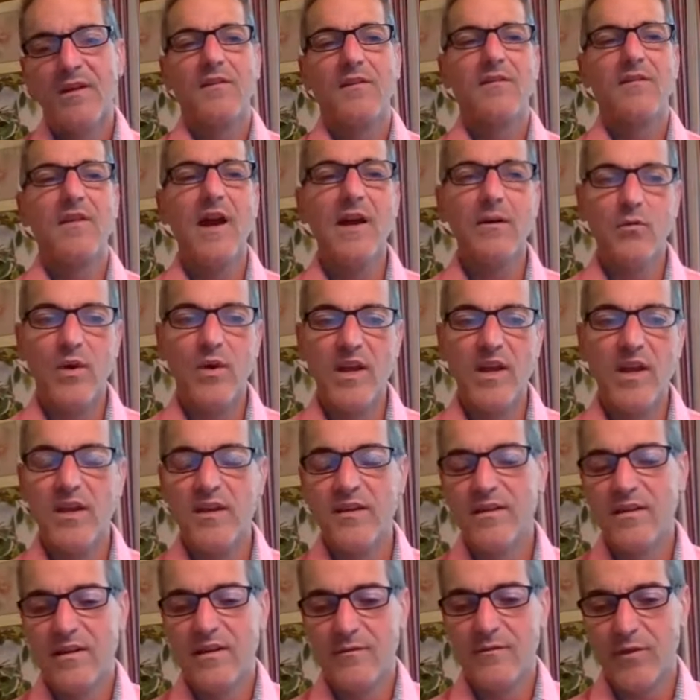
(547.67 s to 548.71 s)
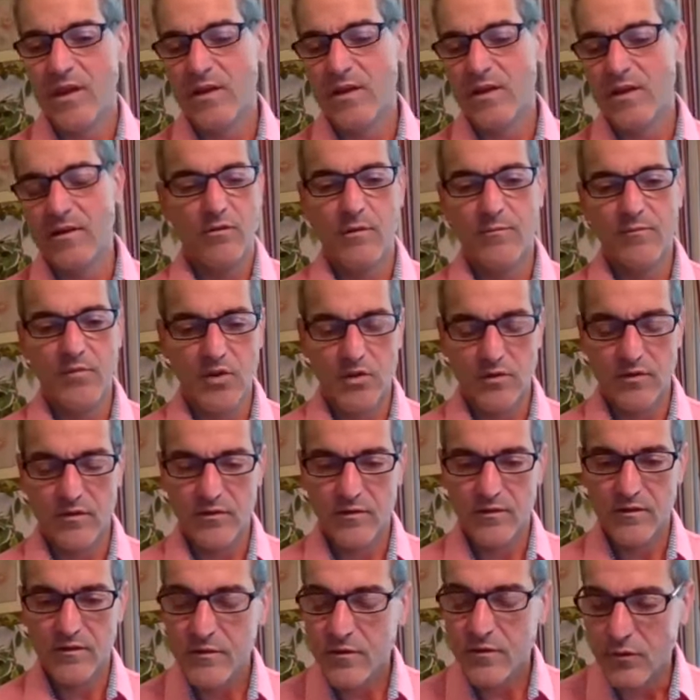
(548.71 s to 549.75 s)
And that way, if they encrypt
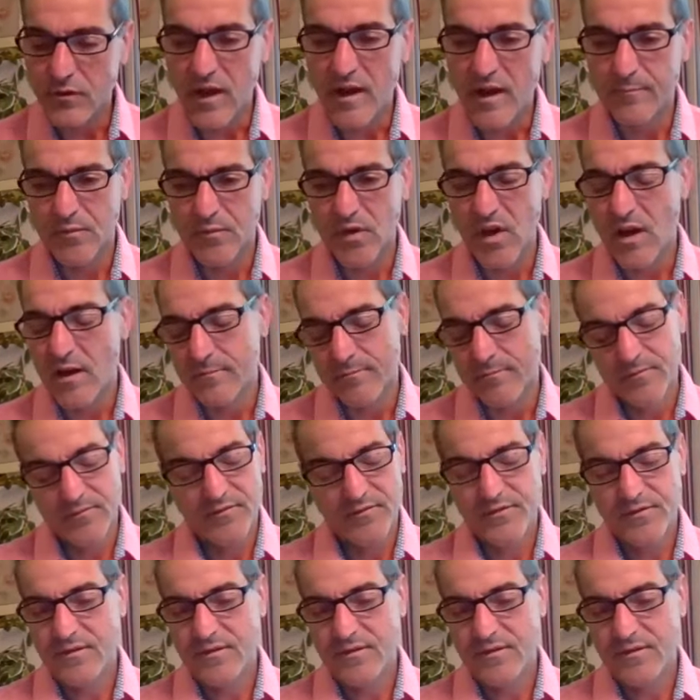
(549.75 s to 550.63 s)
your laptop,